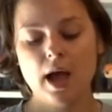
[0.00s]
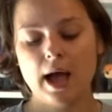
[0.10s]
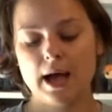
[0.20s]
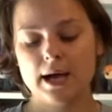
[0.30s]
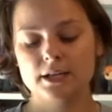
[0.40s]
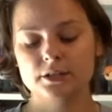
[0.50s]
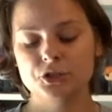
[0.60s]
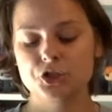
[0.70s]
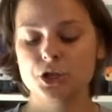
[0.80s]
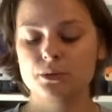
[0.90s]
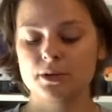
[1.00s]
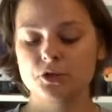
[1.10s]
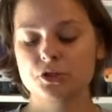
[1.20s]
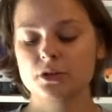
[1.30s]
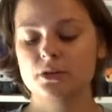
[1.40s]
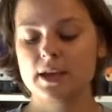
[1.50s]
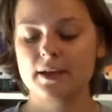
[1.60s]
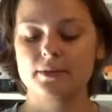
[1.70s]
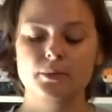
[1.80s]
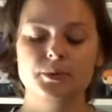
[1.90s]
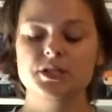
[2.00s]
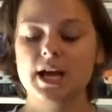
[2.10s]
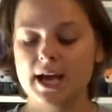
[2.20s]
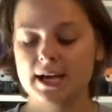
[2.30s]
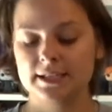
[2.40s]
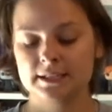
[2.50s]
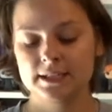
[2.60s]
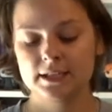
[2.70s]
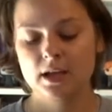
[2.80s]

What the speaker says: and she runs it together with Tan